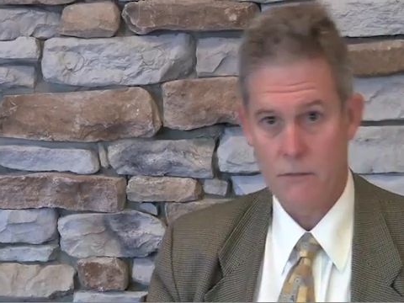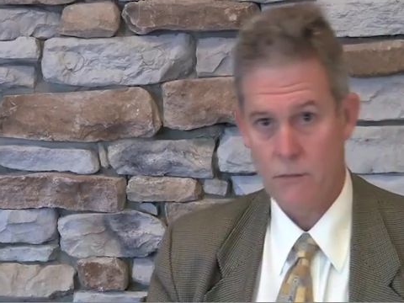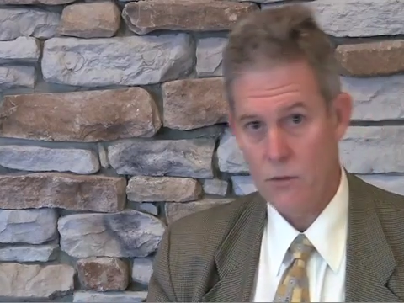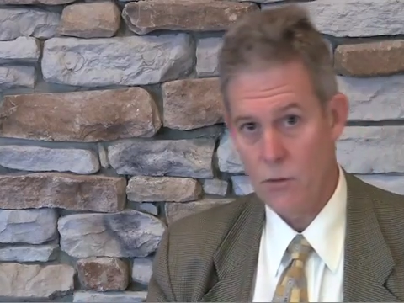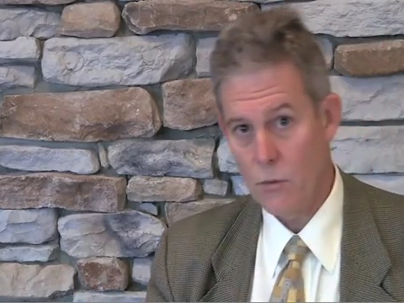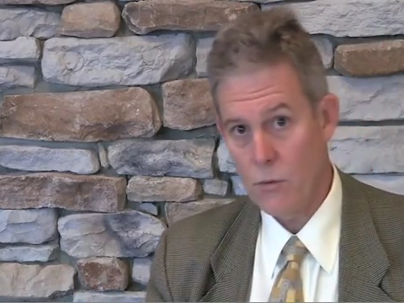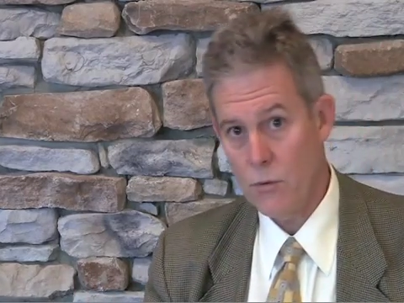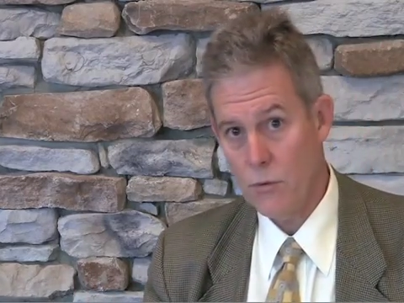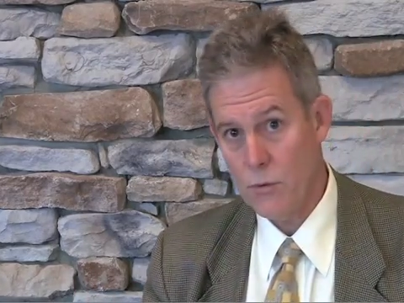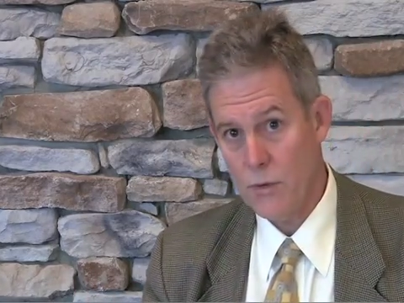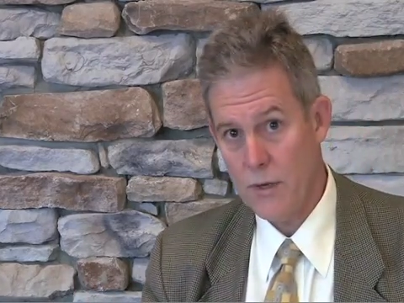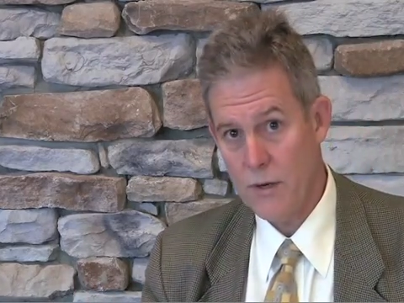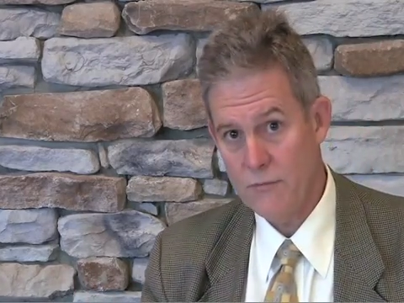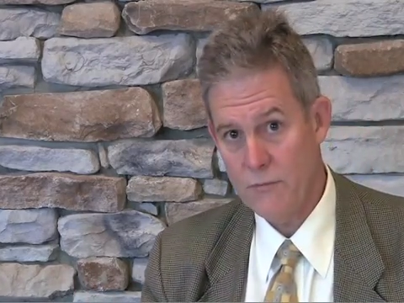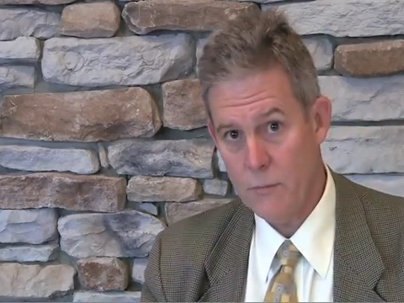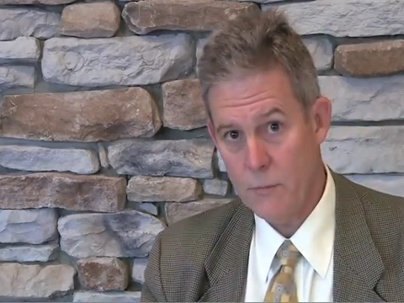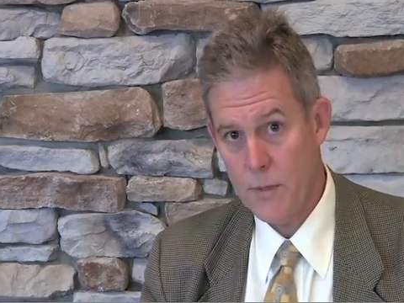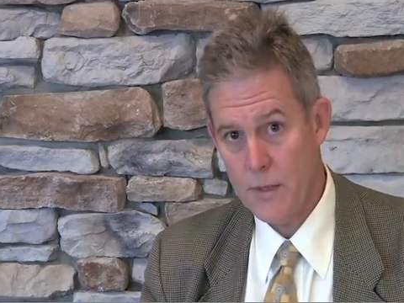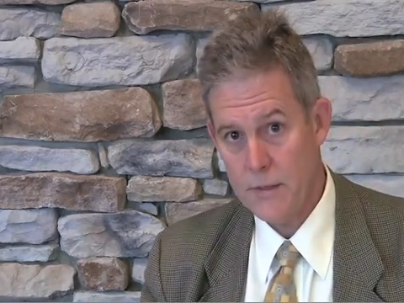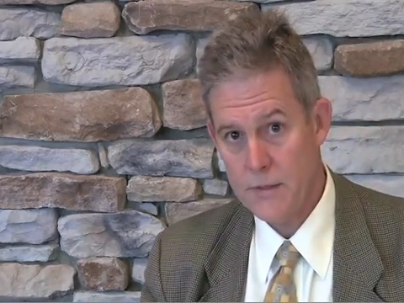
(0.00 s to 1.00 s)
local
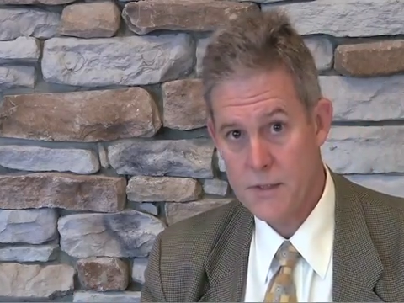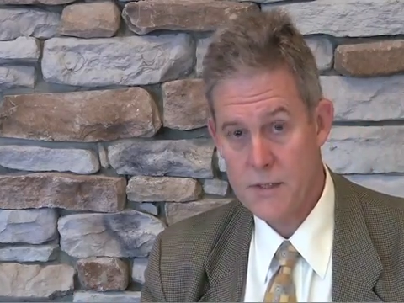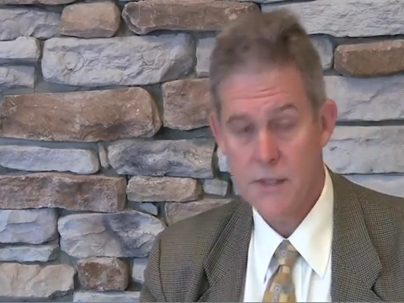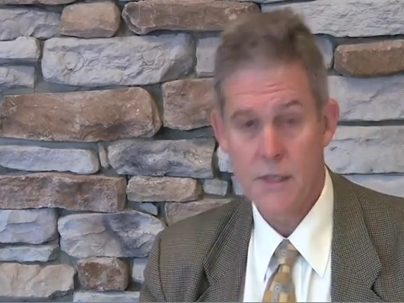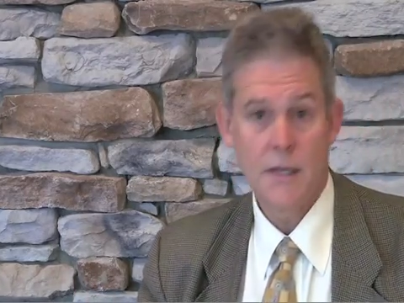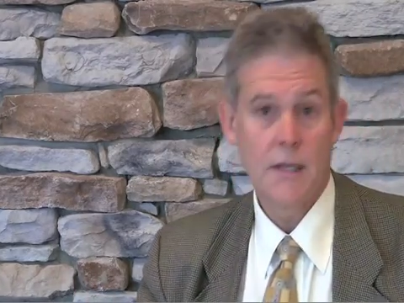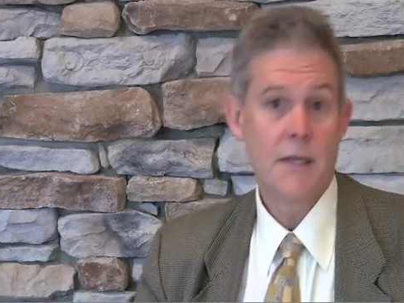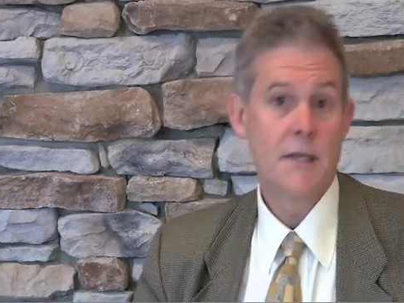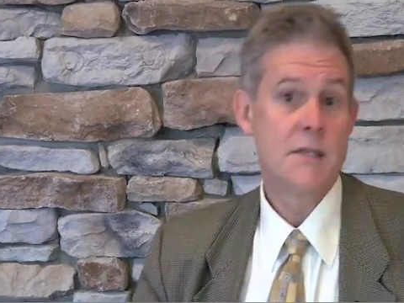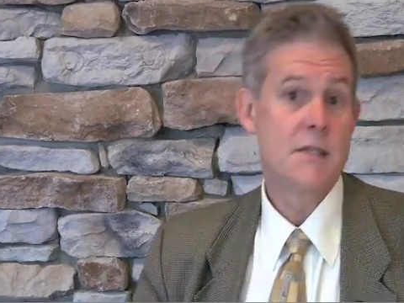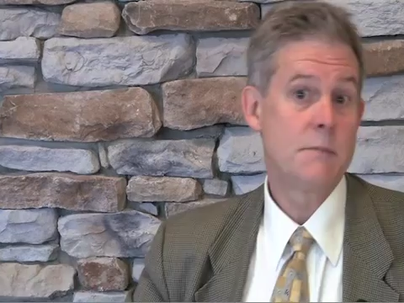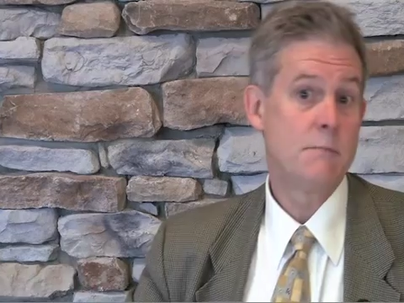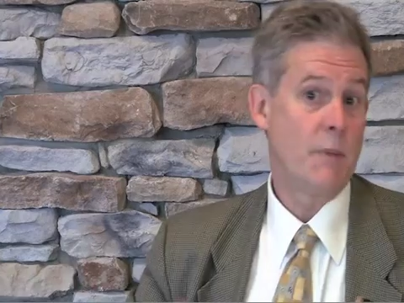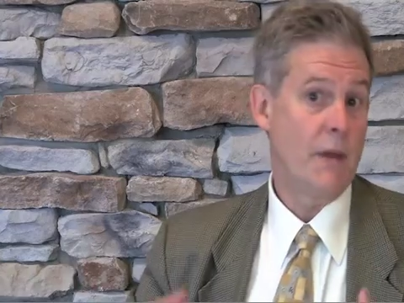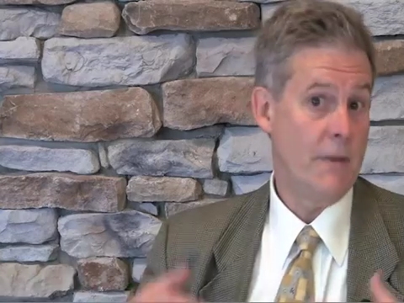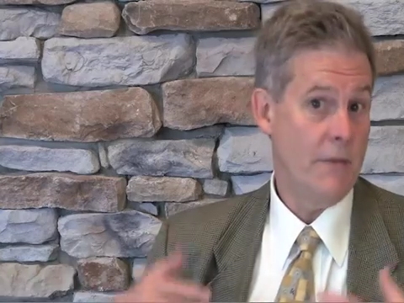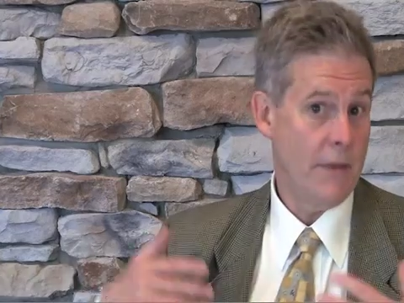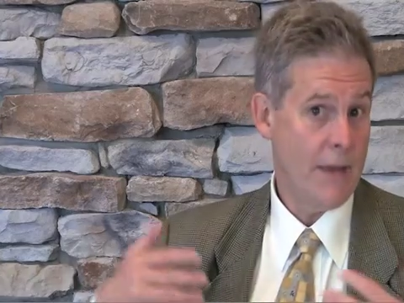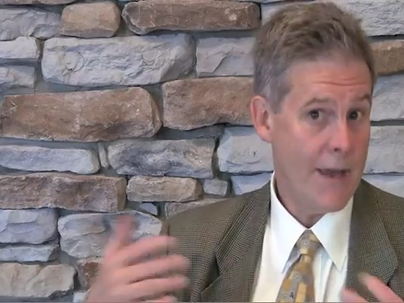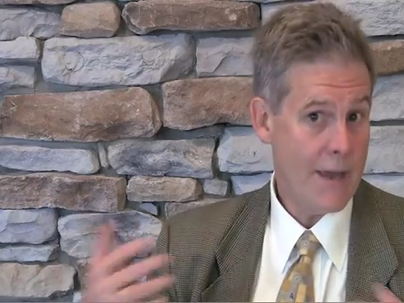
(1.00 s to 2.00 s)
governments,
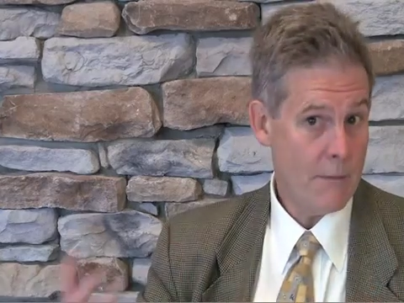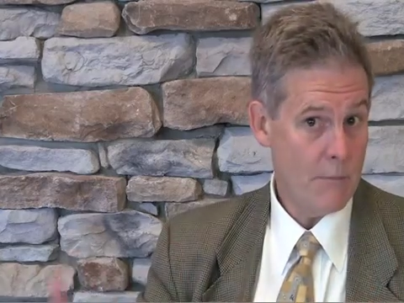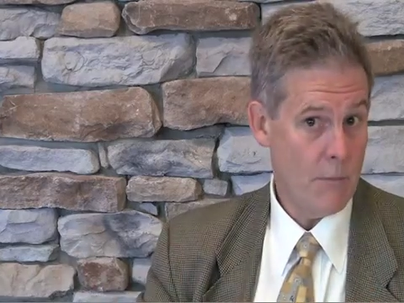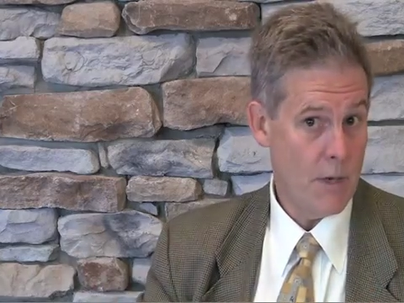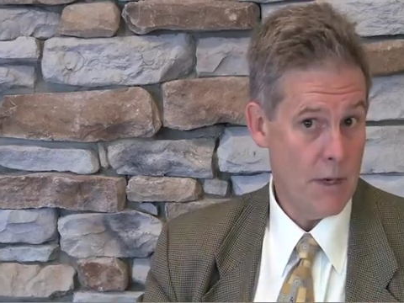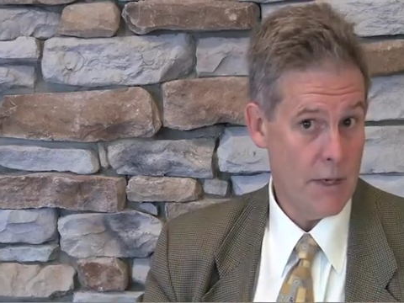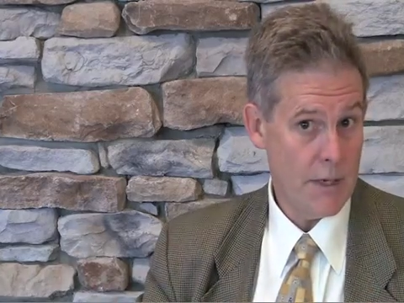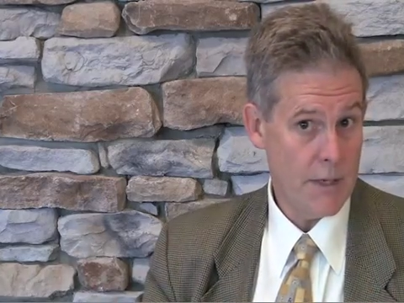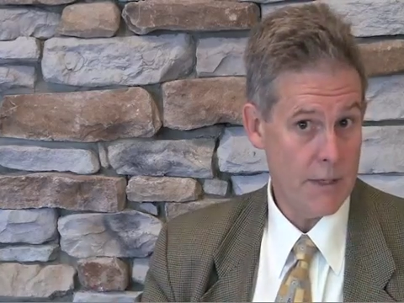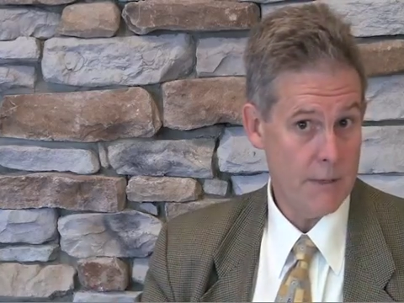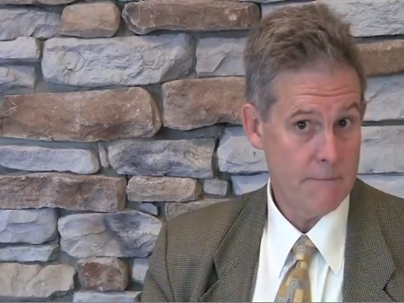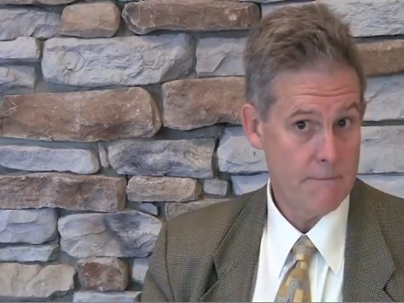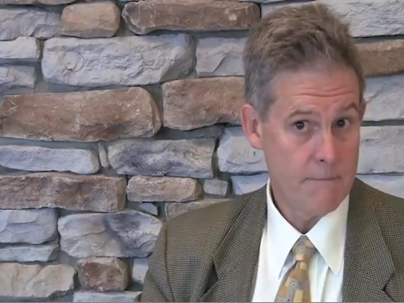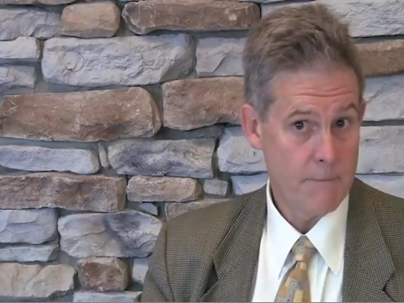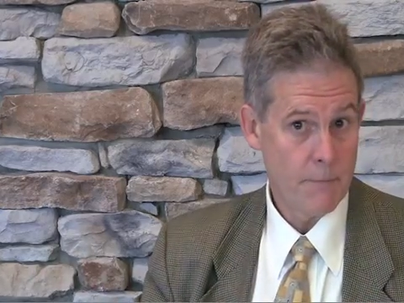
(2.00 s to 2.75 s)
spend that money,